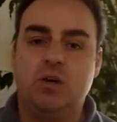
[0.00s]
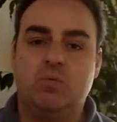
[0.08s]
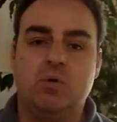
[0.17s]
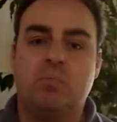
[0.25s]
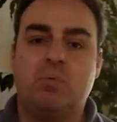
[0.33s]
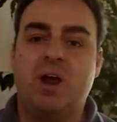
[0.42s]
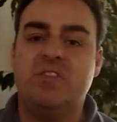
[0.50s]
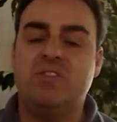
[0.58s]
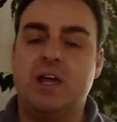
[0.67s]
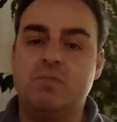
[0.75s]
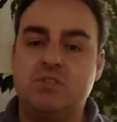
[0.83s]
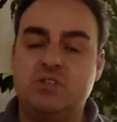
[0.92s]
When we pray in the
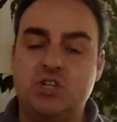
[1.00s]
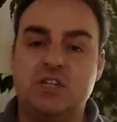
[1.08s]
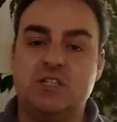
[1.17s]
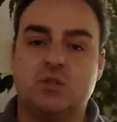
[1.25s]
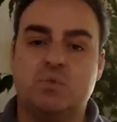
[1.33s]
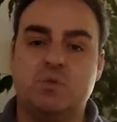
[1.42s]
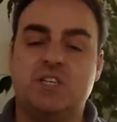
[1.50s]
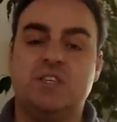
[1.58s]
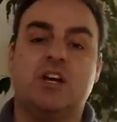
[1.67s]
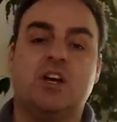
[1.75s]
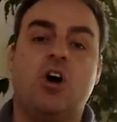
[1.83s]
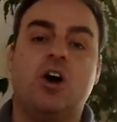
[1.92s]
name of Jesus, we see
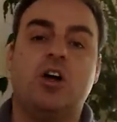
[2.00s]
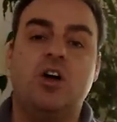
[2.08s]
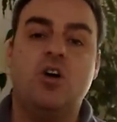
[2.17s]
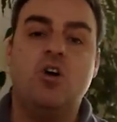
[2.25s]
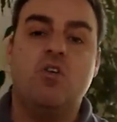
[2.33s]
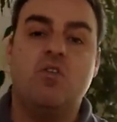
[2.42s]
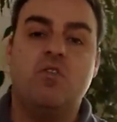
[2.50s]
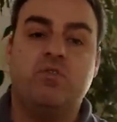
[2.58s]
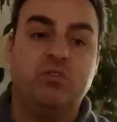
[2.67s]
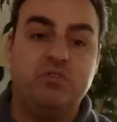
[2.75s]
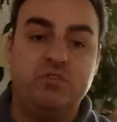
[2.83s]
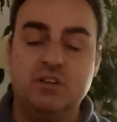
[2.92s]
that God
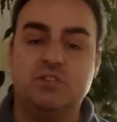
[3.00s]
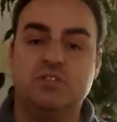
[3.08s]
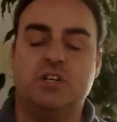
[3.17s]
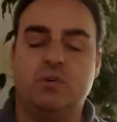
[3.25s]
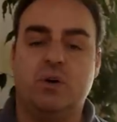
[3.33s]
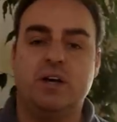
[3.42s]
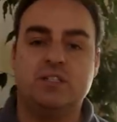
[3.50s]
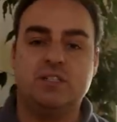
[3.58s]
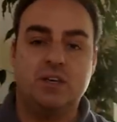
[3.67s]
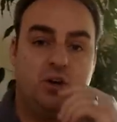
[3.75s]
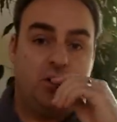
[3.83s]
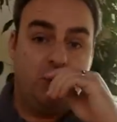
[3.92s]
fulfills to
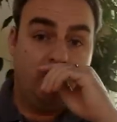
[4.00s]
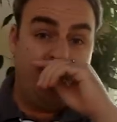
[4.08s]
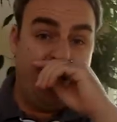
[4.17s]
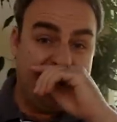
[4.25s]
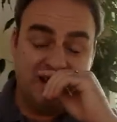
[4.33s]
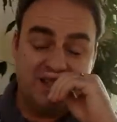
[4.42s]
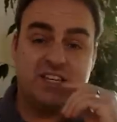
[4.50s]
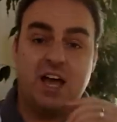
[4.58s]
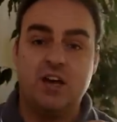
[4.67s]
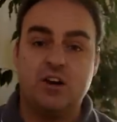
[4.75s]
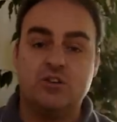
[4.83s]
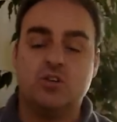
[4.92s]
us right
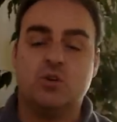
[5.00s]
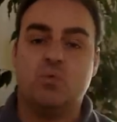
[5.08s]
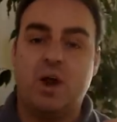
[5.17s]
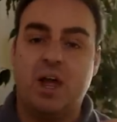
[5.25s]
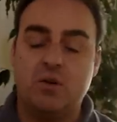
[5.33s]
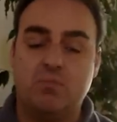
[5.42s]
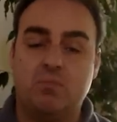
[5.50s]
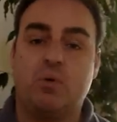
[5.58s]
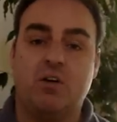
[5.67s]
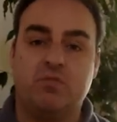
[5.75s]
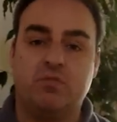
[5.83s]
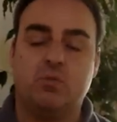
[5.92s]
desires, right
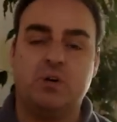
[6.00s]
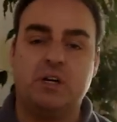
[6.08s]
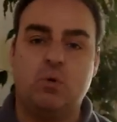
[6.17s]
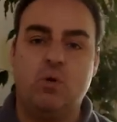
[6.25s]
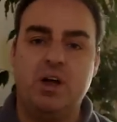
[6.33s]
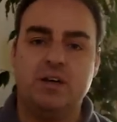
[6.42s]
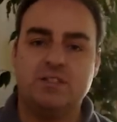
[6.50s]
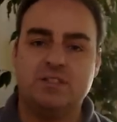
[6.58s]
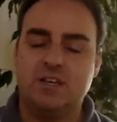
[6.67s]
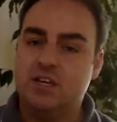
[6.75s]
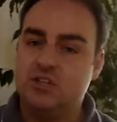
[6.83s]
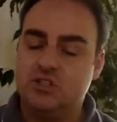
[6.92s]
prayerful
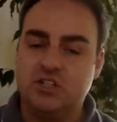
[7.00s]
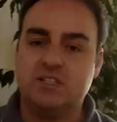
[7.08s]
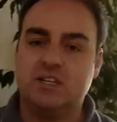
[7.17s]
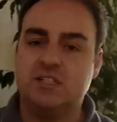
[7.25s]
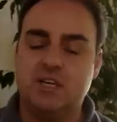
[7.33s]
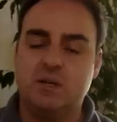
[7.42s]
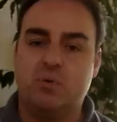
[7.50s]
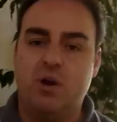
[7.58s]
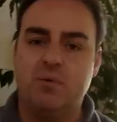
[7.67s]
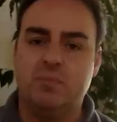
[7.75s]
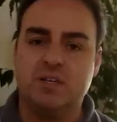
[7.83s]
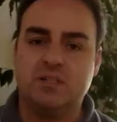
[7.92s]
requests, just as he
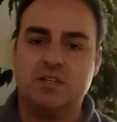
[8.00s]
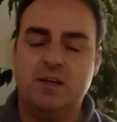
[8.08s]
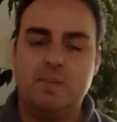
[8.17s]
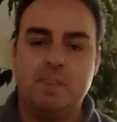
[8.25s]
promised.